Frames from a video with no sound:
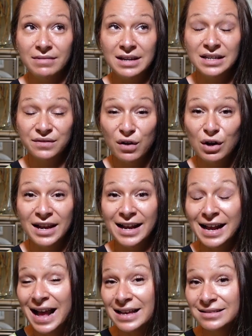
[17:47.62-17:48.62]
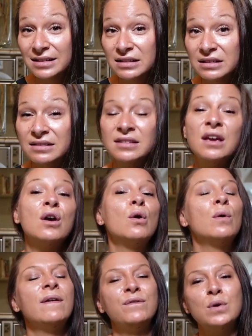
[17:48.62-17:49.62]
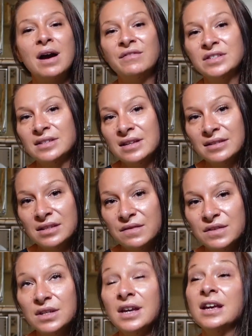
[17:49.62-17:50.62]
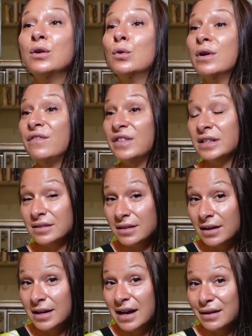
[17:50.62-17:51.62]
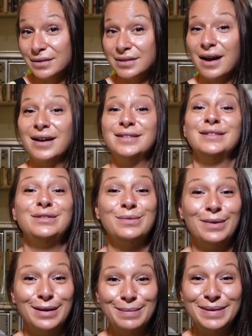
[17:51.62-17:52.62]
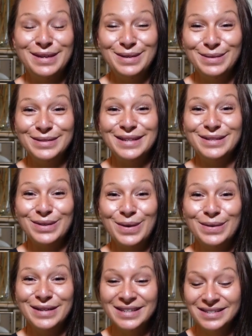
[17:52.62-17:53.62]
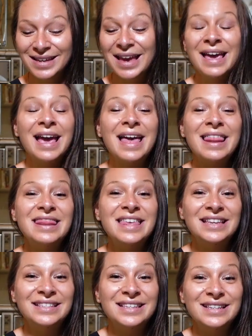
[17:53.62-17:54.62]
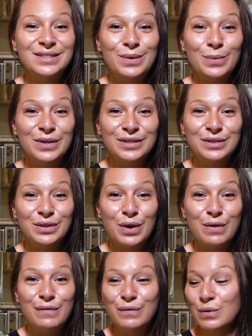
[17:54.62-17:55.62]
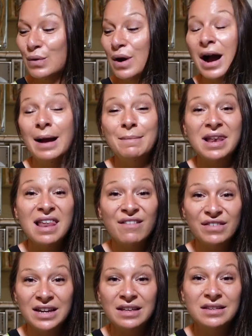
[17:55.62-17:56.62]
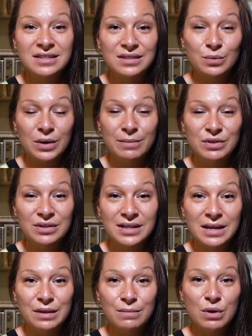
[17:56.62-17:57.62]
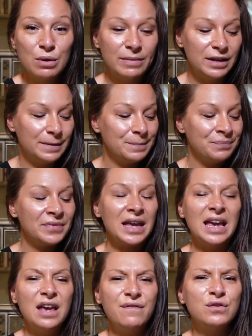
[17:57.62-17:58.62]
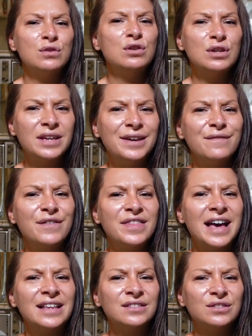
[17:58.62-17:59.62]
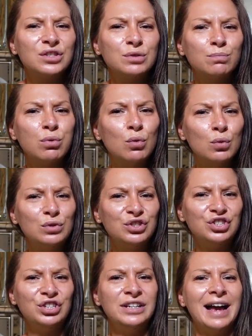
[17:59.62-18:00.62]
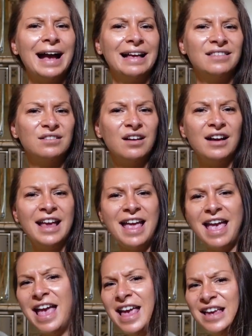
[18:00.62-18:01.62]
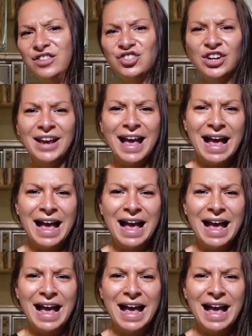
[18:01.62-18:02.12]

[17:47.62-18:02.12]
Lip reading: exfoliating acids, or if you have a sensitive skin, or if it's sunny outside and you want to be using toners. This is the one to go for. I'm loving it. This is what I'm using at the moment. If you're looking for that paunchy, anti-aging,